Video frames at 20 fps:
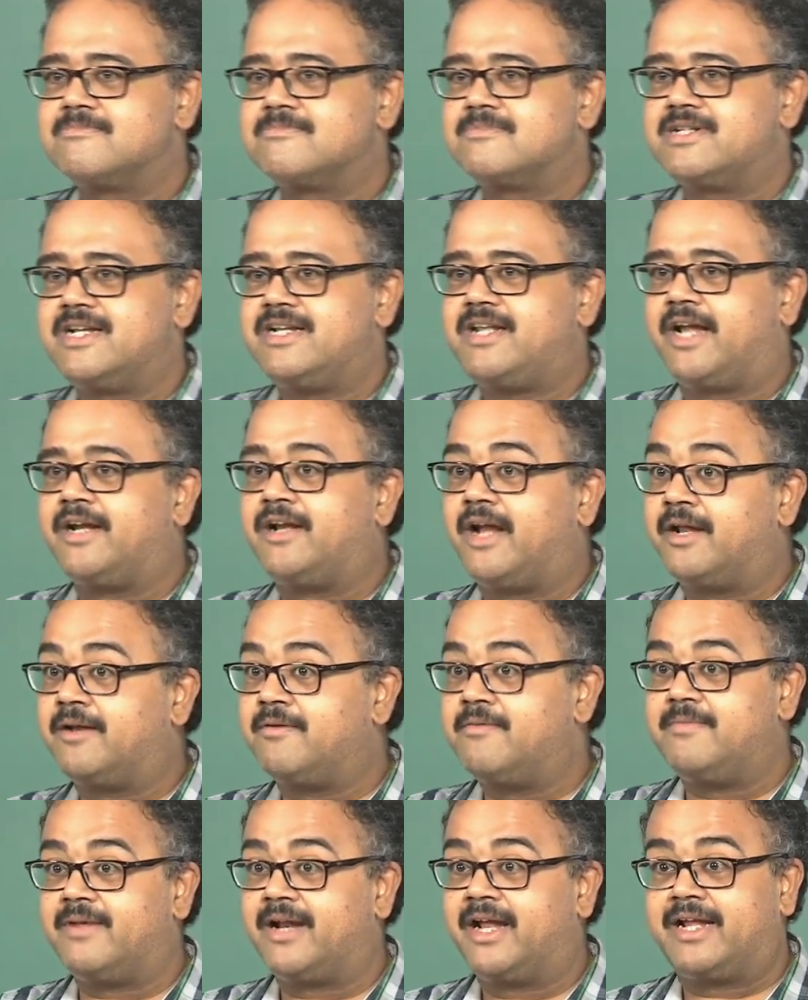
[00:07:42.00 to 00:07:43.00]
Right. I
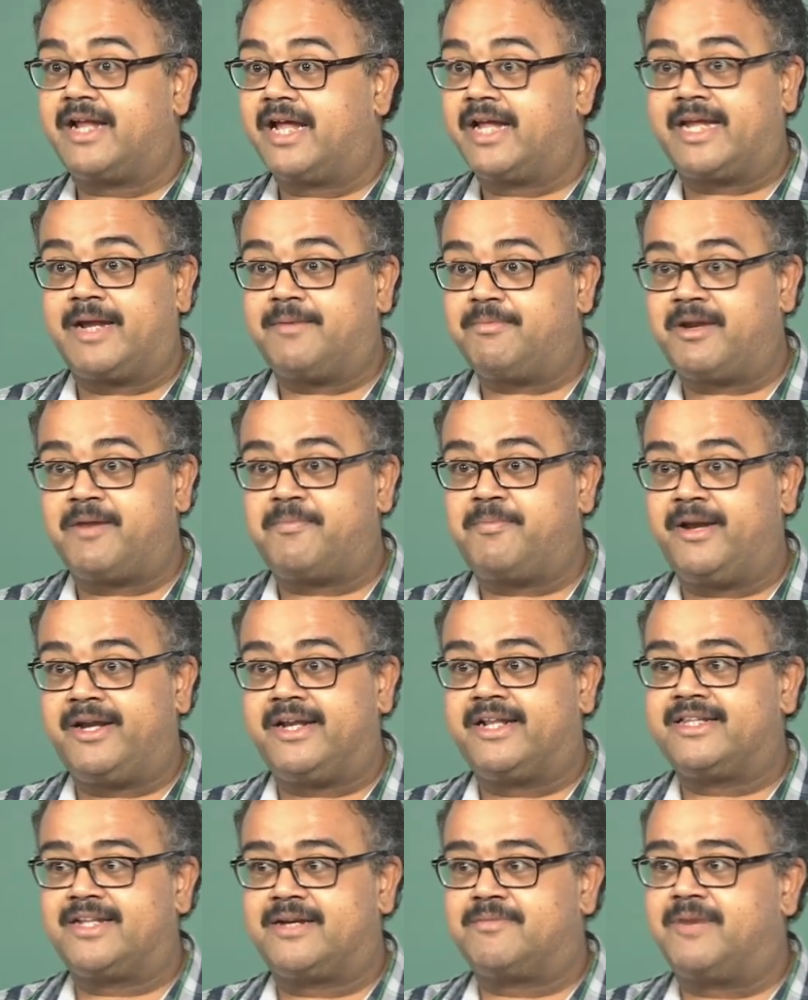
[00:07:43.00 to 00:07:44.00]
remember I kept
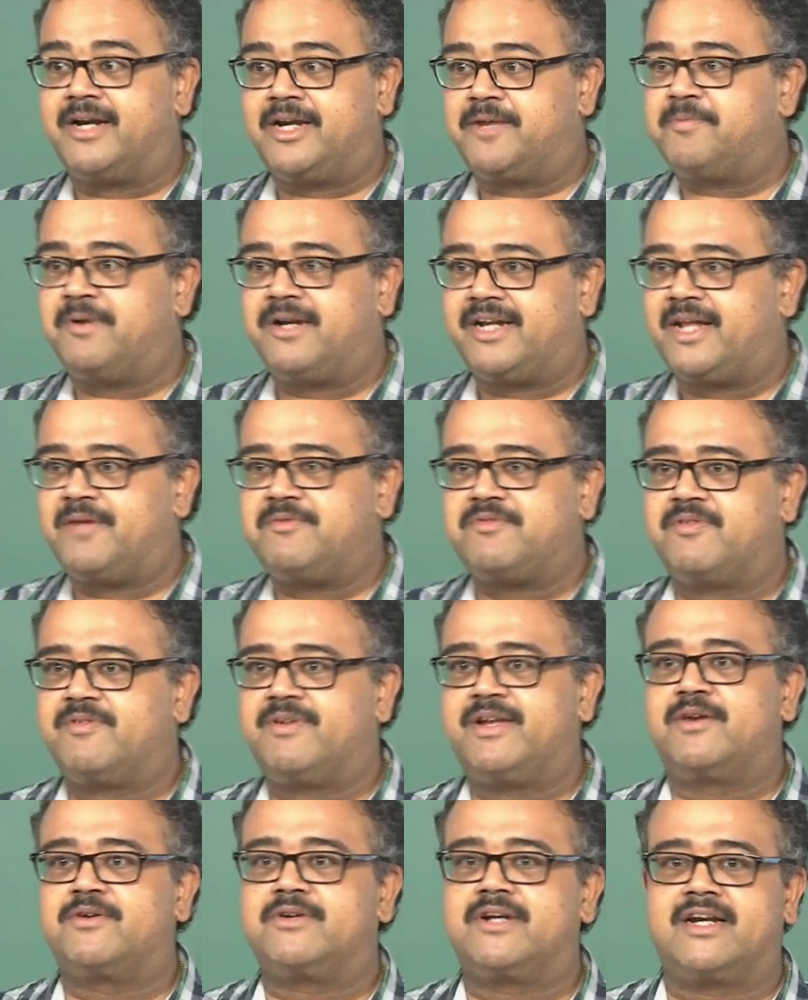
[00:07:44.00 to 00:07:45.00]
repeating that multiple times when
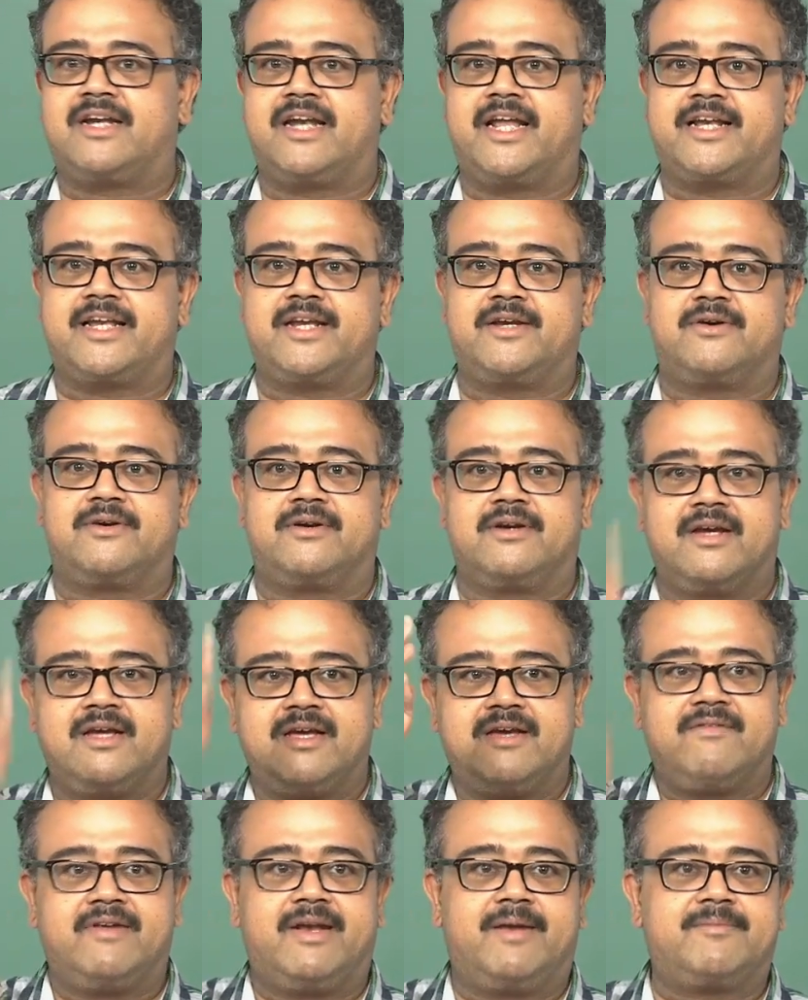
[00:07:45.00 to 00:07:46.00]
we looked at likelihood,
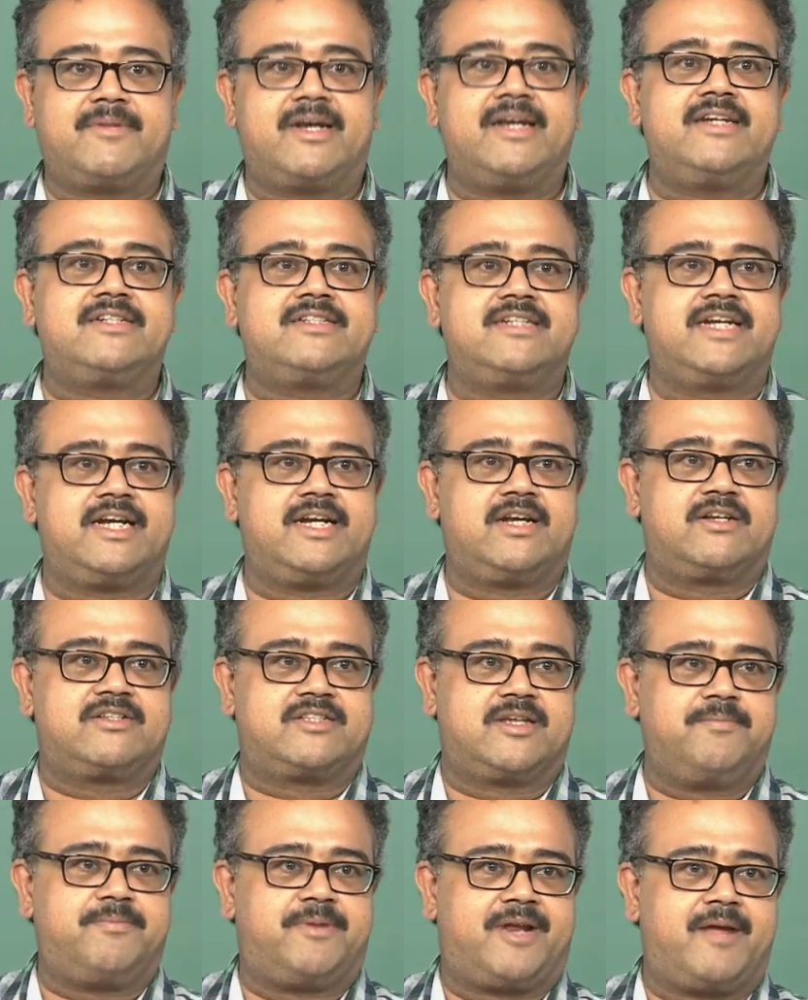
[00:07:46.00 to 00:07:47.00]
when I am conditioning it on
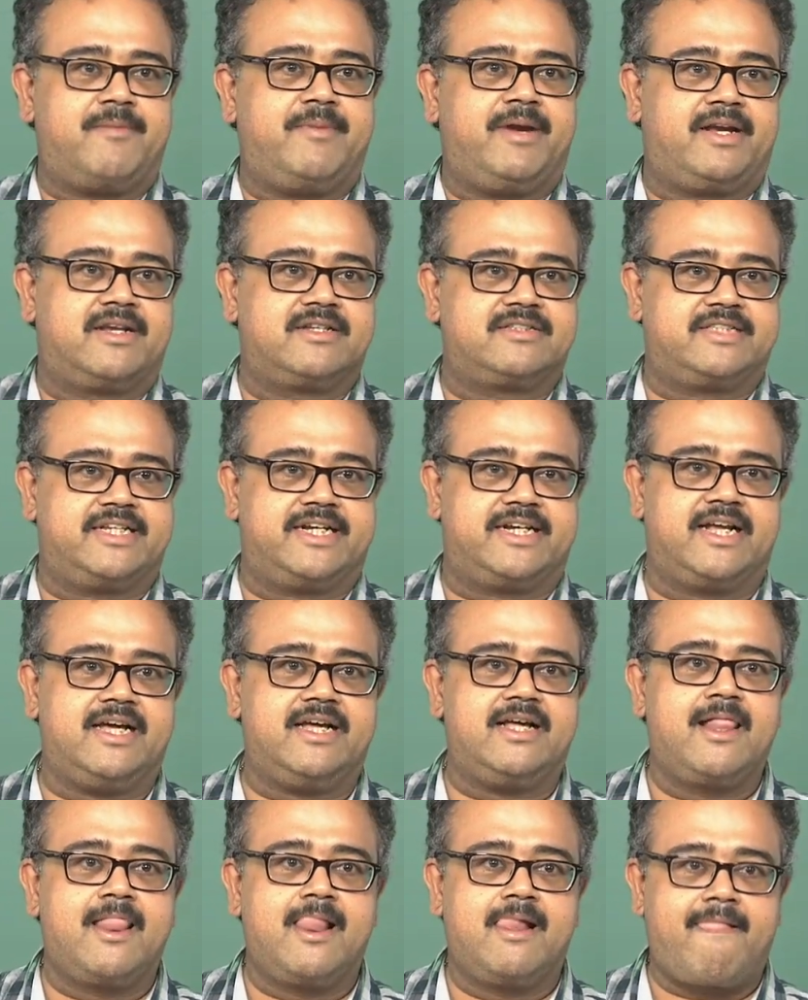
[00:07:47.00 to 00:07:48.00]
some parameters theta,
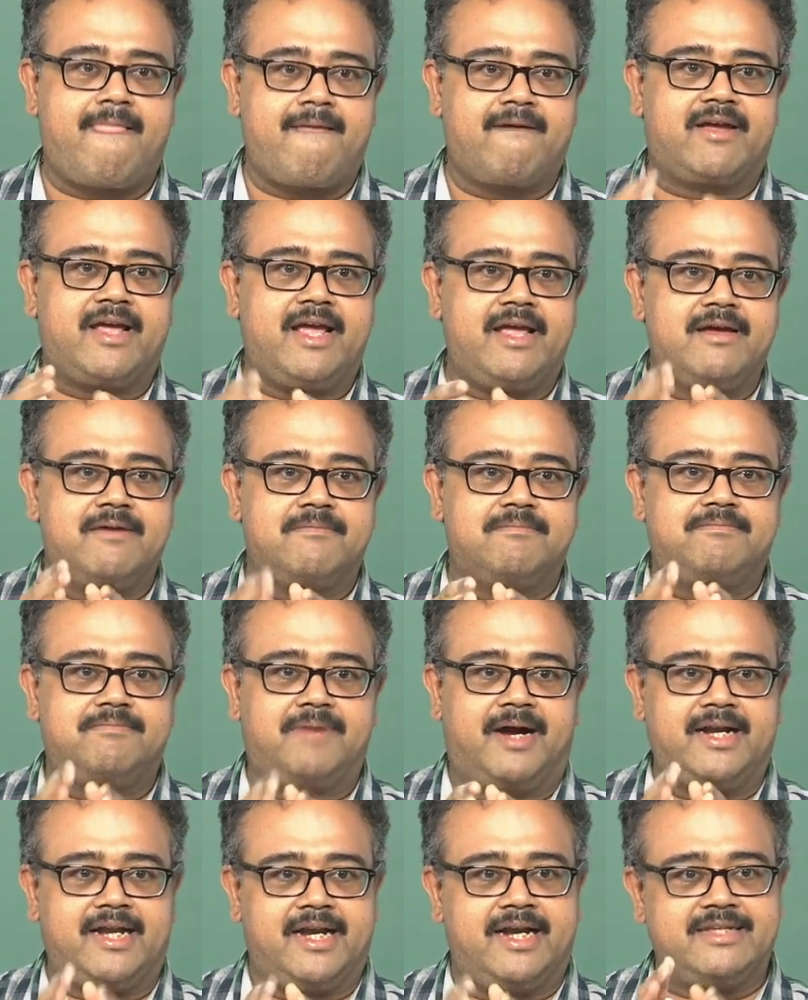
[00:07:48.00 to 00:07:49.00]
okay,
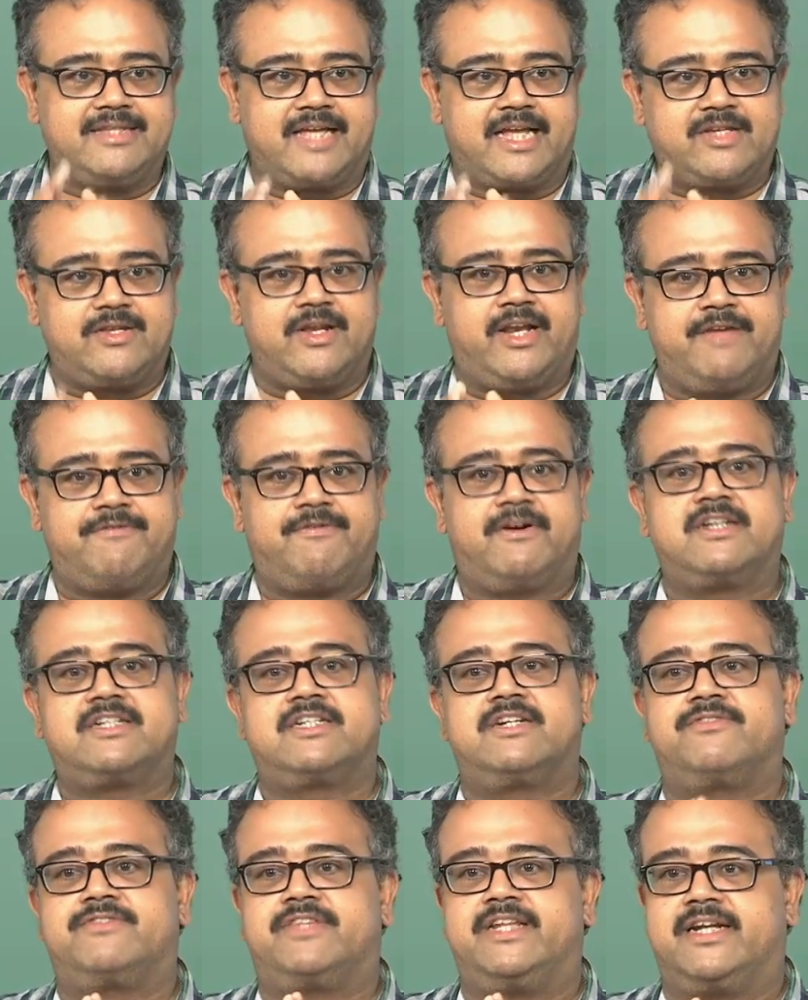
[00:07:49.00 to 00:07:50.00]
but it is actually a
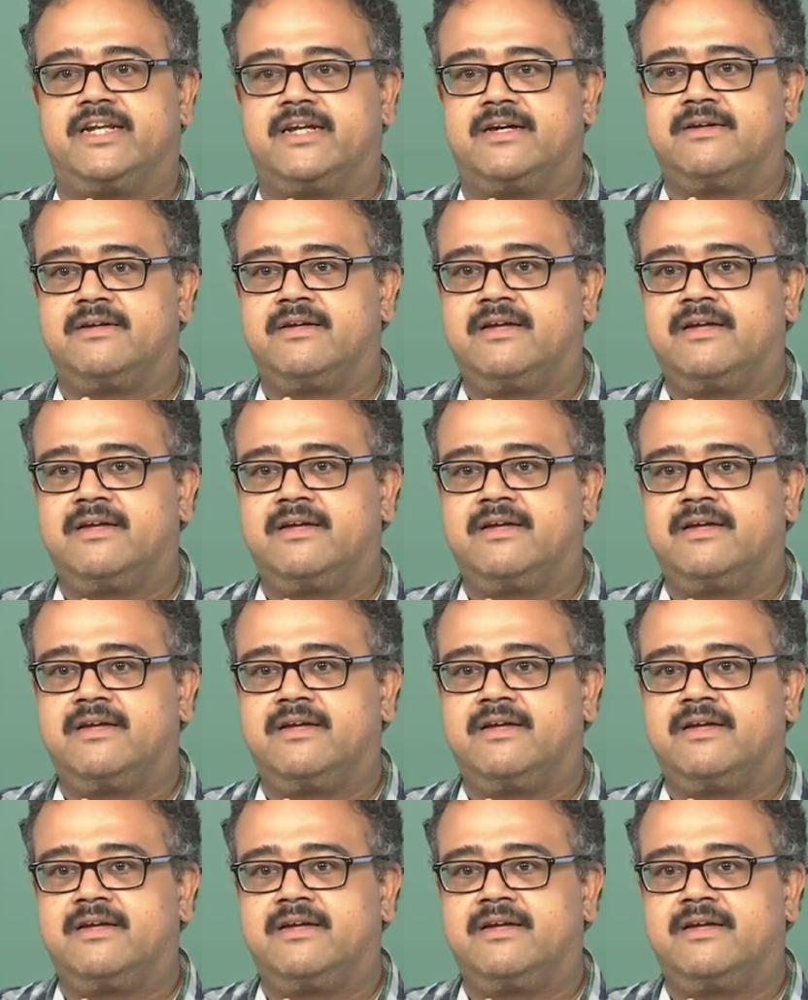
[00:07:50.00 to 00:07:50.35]
function of theta.